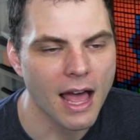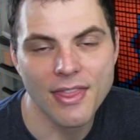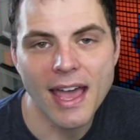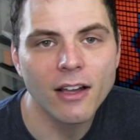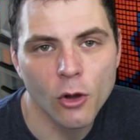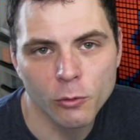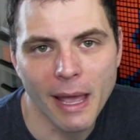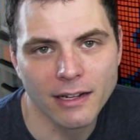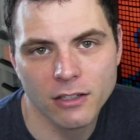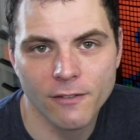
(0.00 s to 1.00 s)
That goes
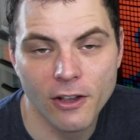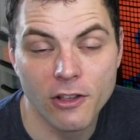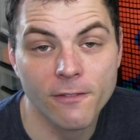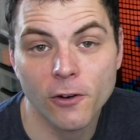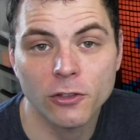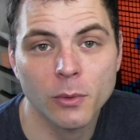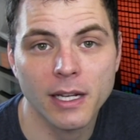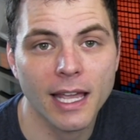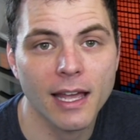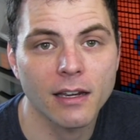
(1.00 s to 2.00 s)
back to the very first
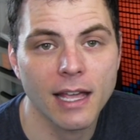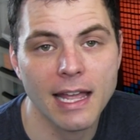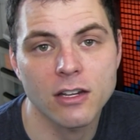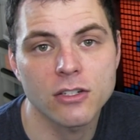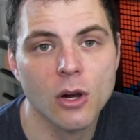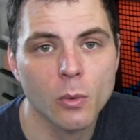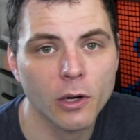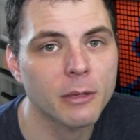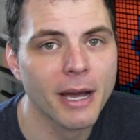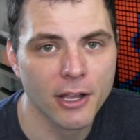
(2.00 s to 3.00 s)
one again, and don't
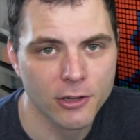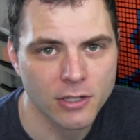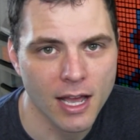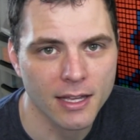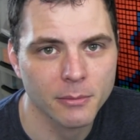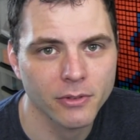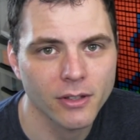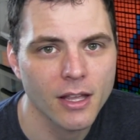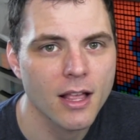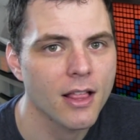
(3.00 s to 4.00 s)
worry about your times.